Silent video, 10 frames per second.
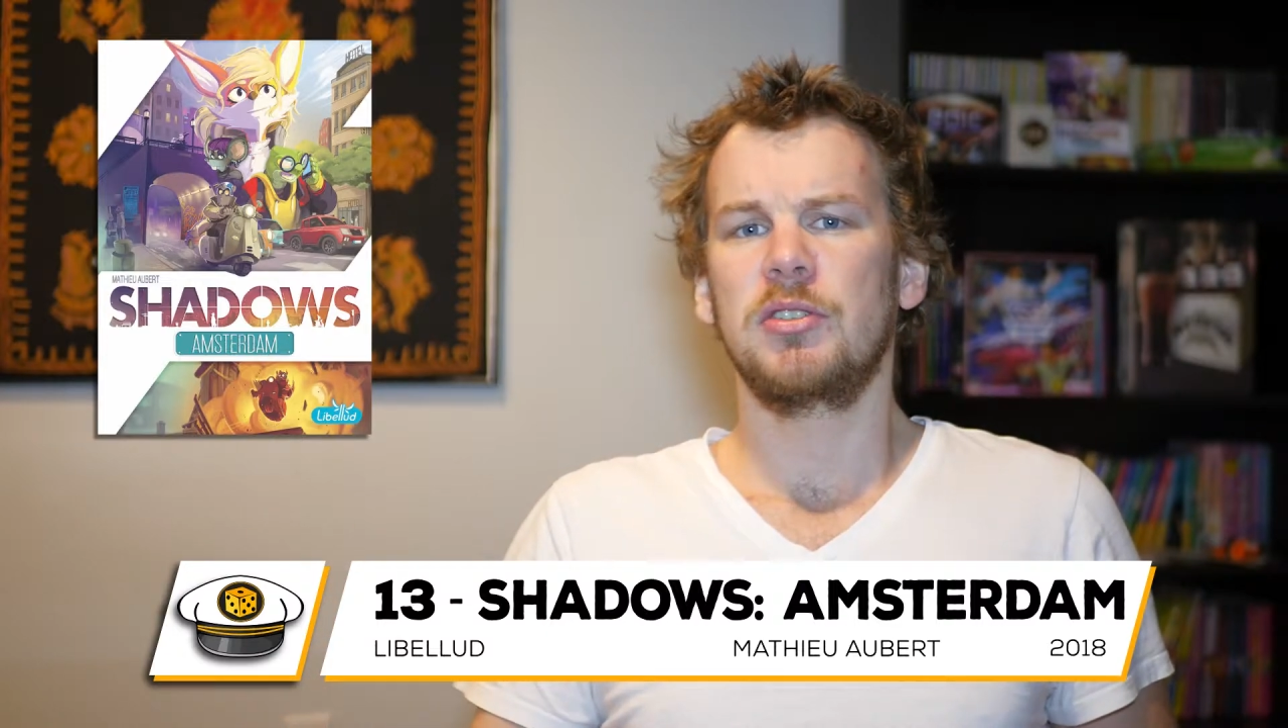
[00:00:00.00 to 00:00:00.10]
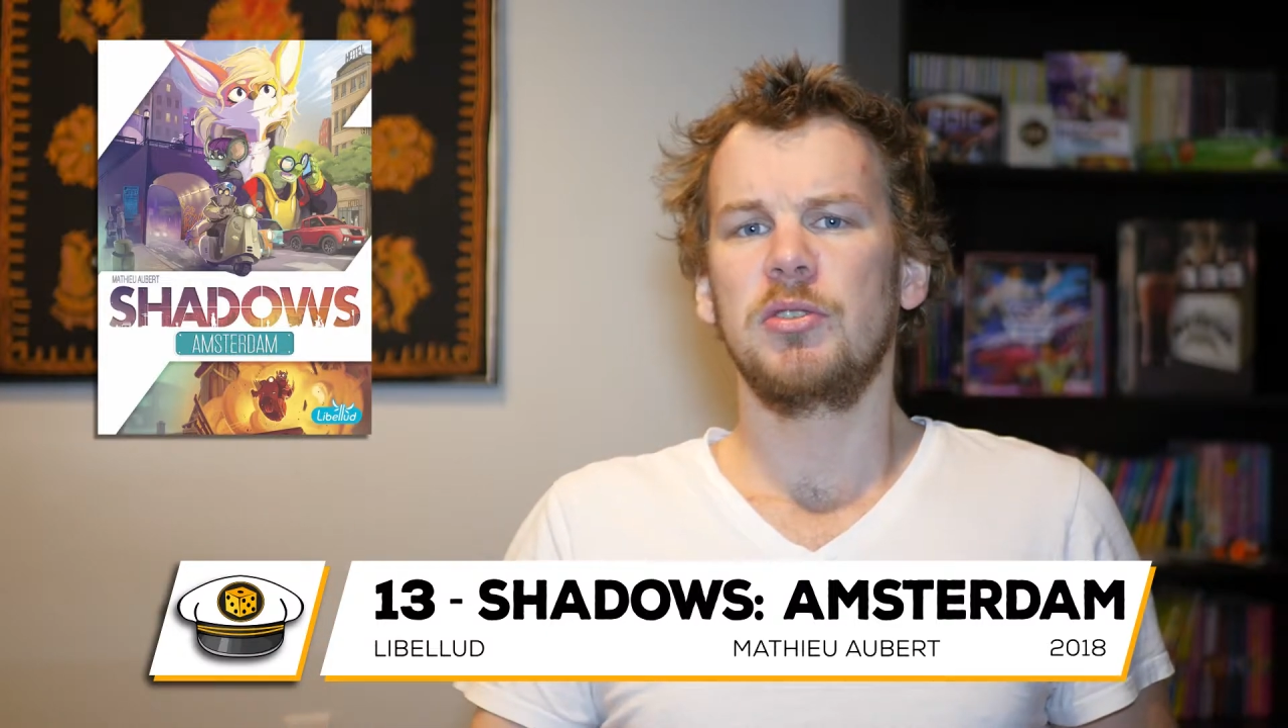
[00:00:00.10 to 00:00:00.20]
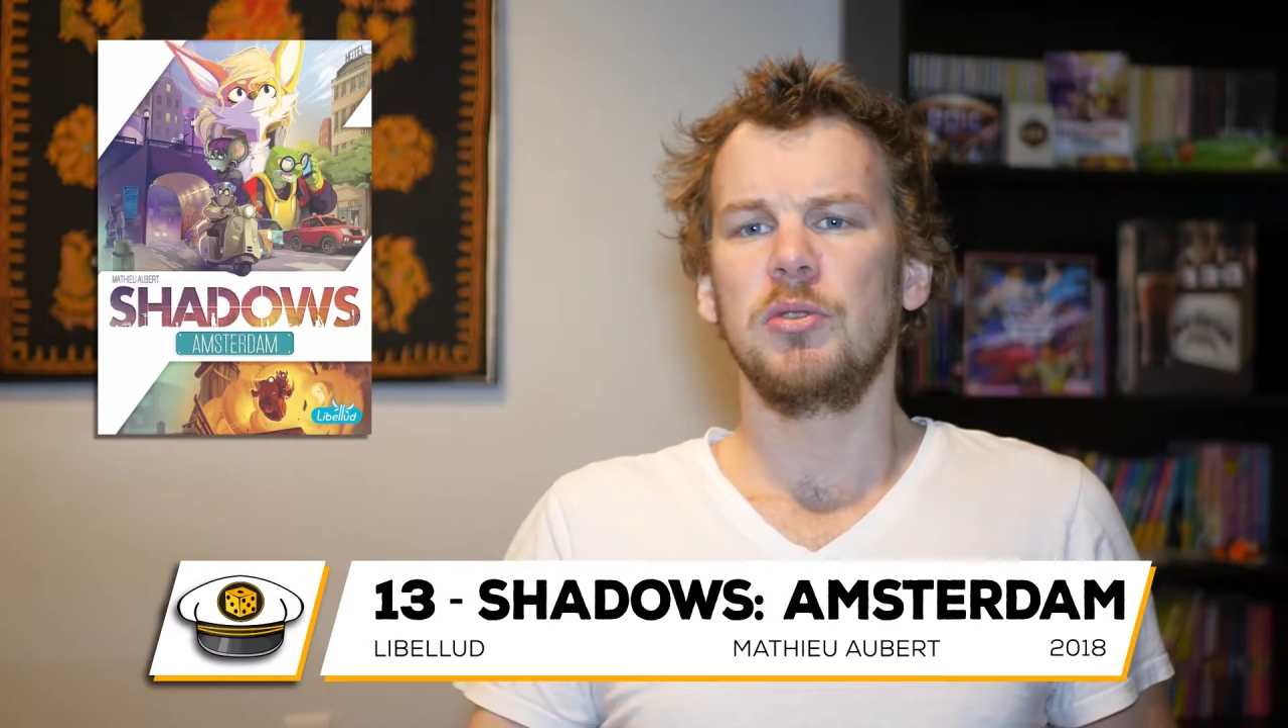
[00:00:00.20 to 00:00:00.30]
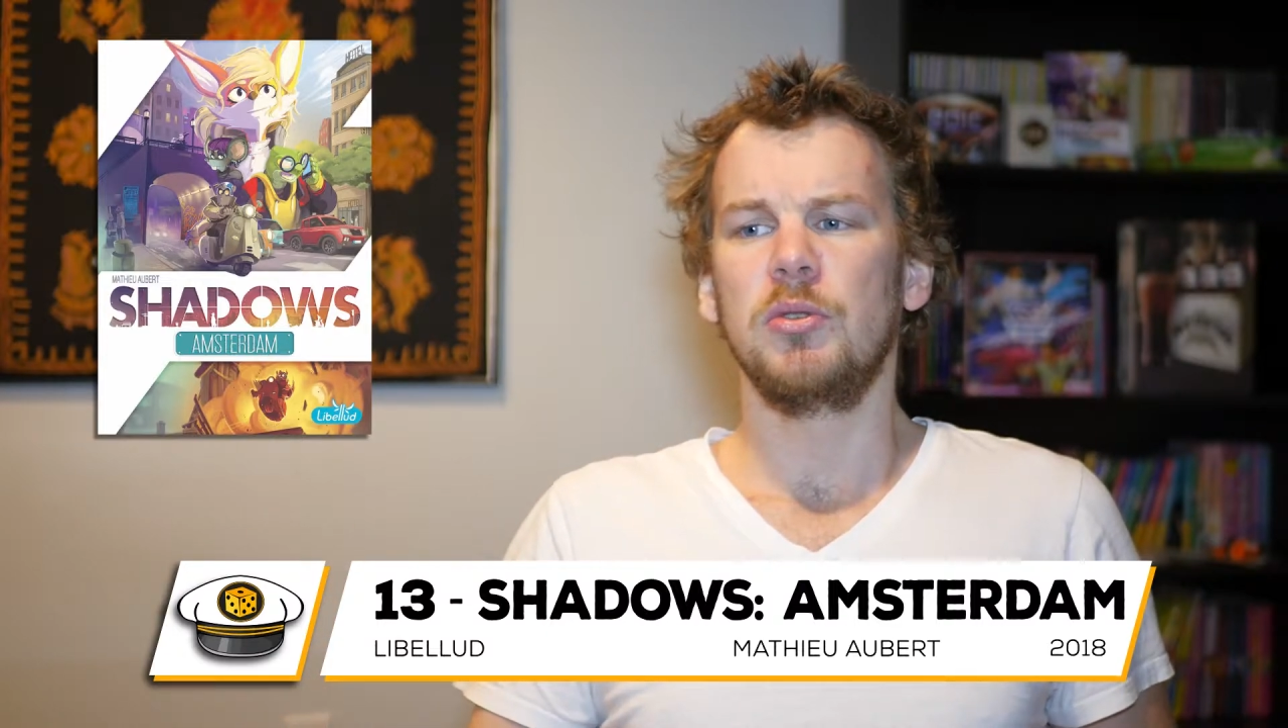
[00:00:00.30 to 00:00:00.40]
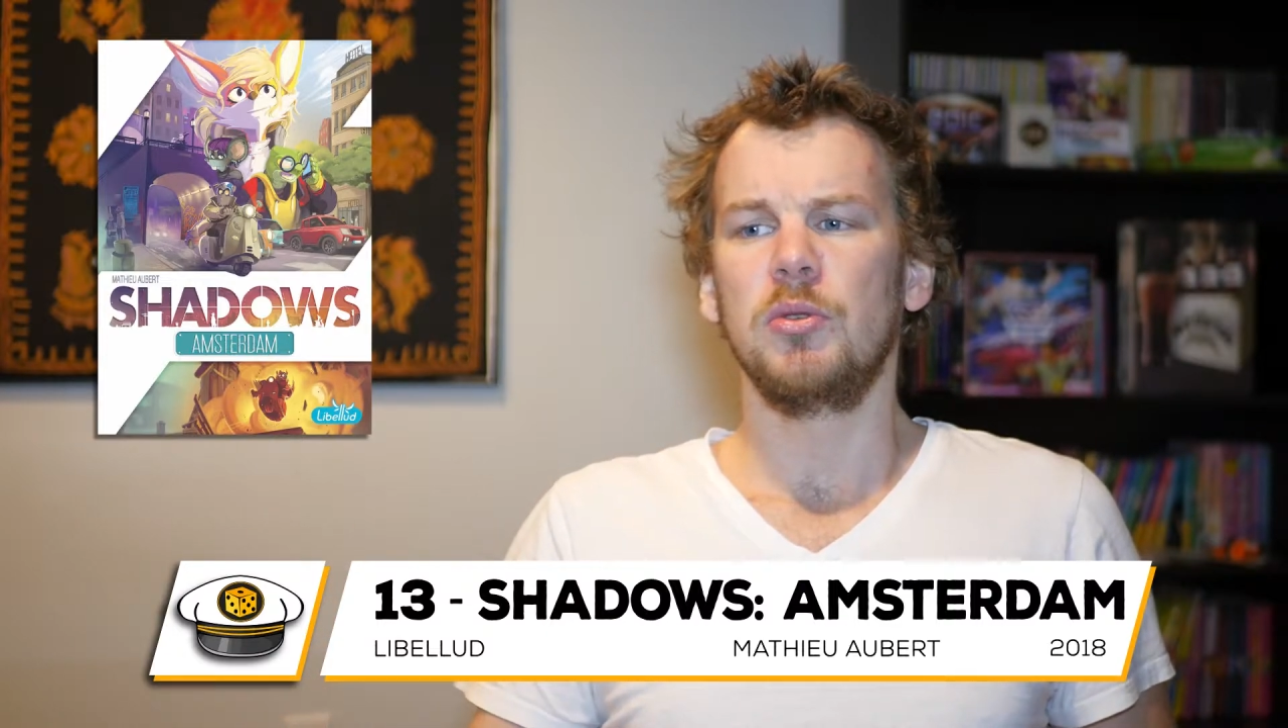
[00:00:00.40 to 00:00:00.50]

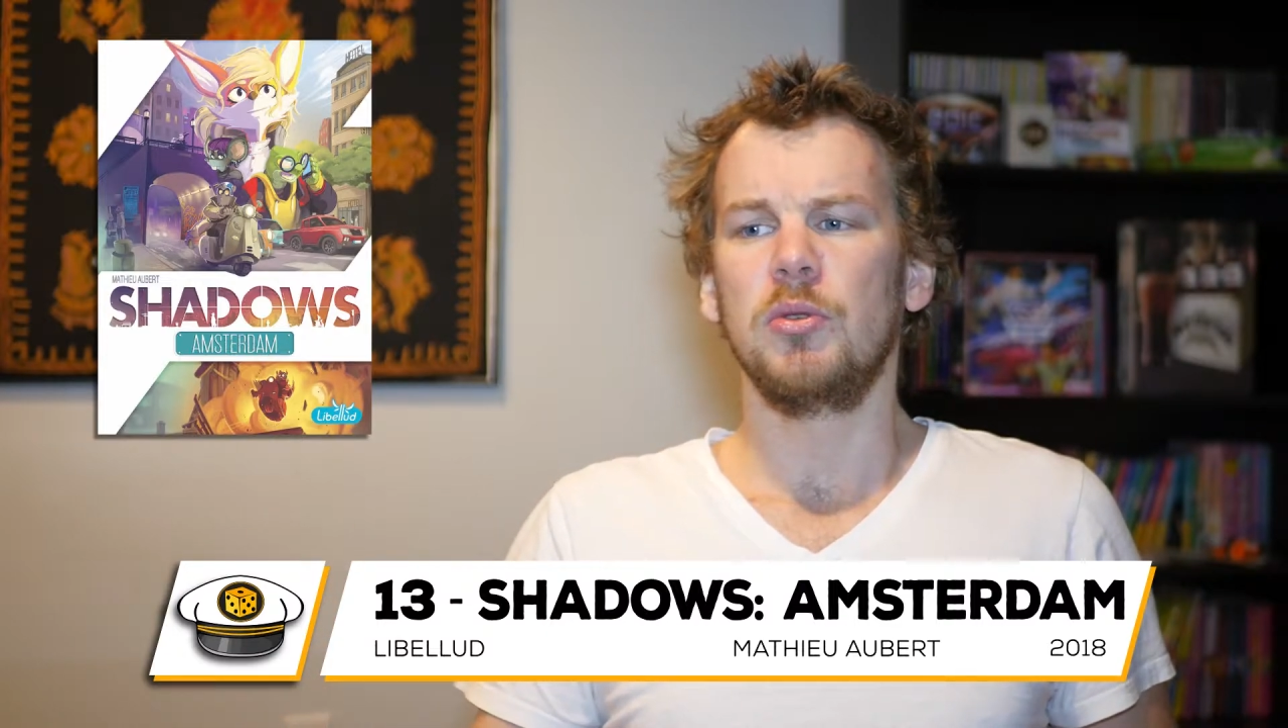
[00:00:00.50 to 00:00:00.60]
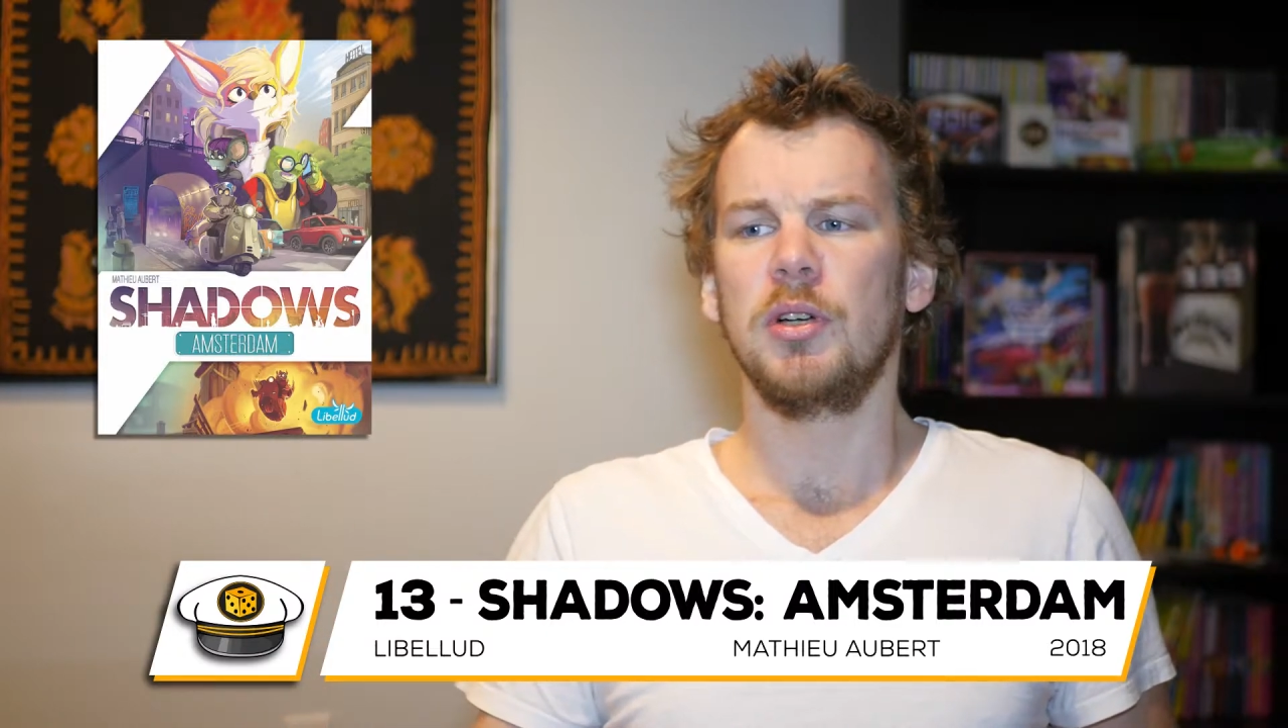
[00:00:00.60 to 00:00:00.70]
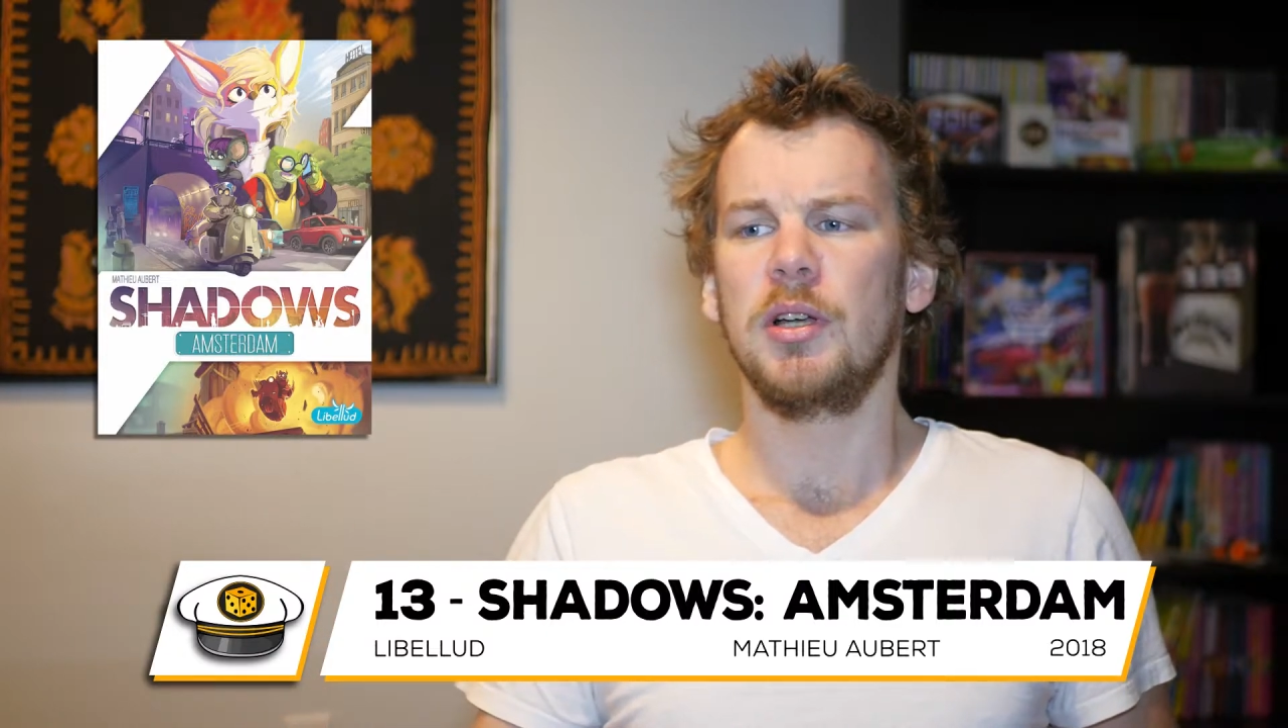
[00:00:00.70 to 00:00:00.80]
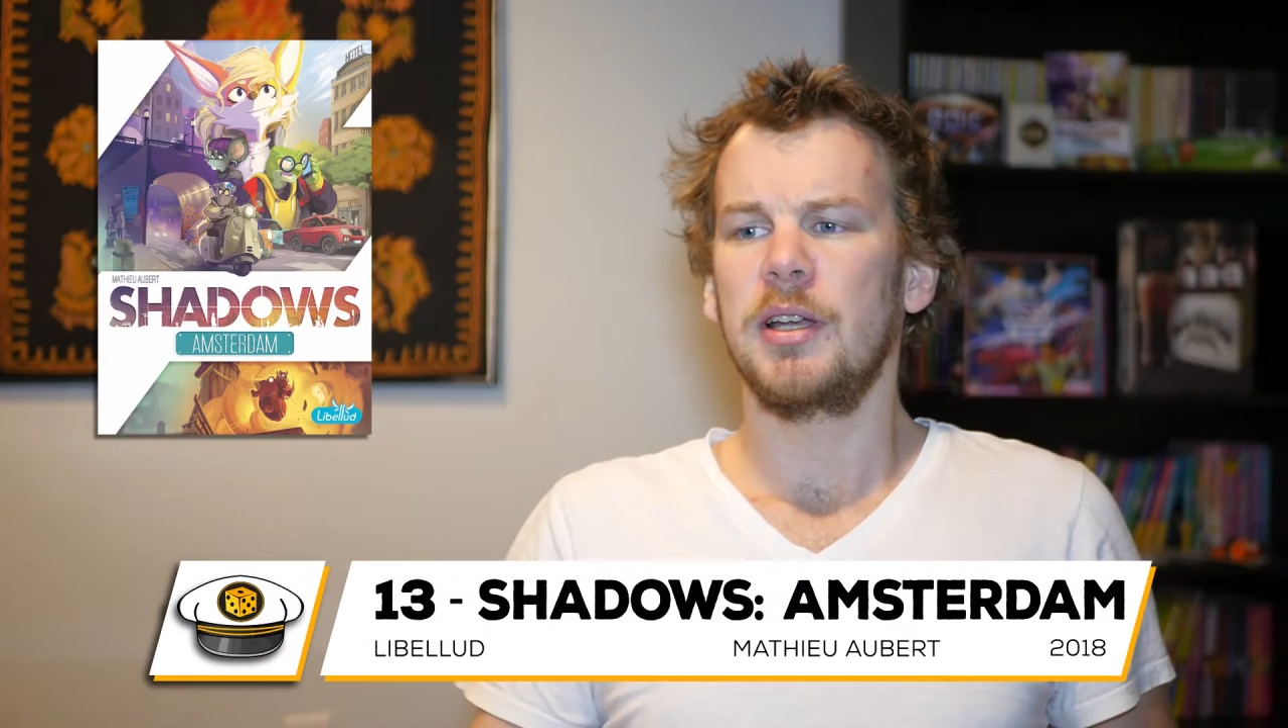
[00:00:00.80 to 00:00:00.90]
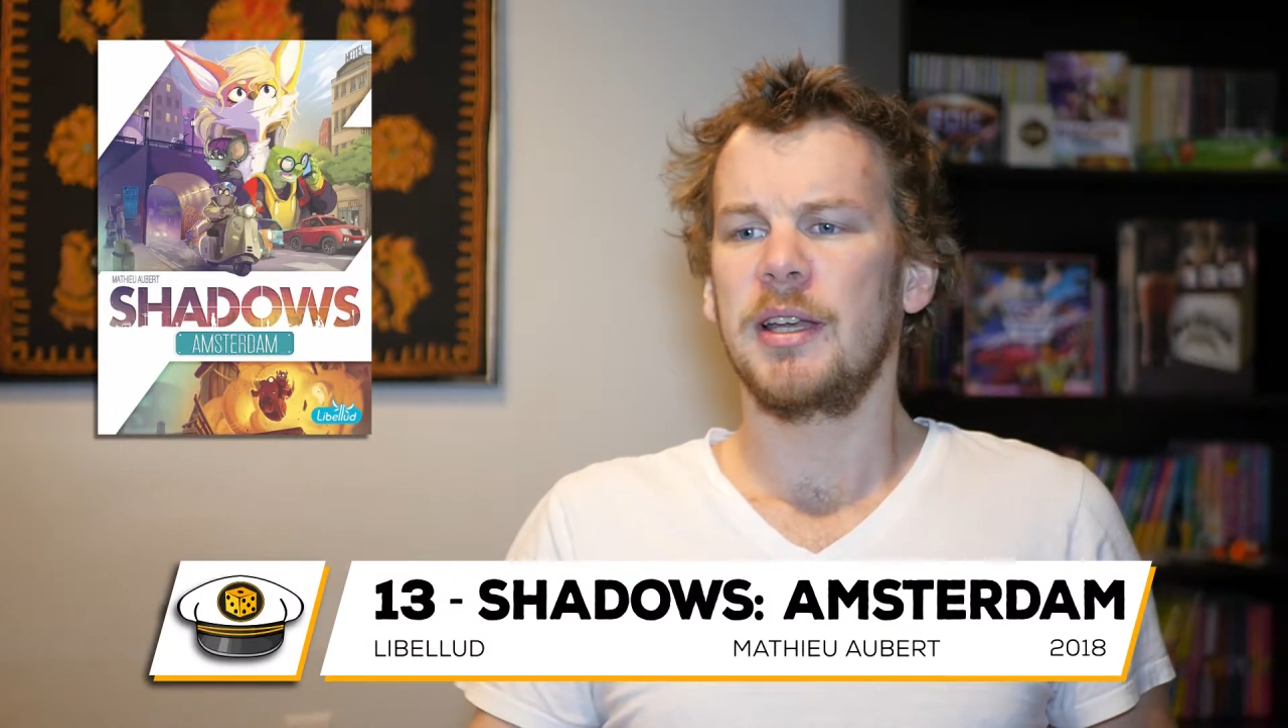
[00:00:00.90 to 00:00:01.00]
to